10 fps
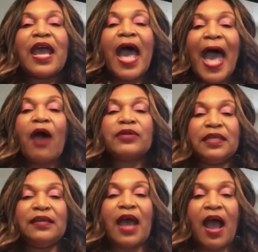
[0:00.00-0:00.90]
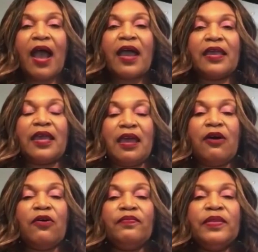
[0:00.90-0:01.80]
How can I
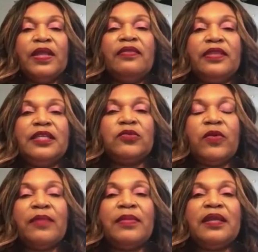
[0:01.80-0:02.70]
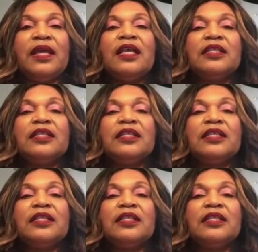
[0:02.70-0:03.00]
help these women?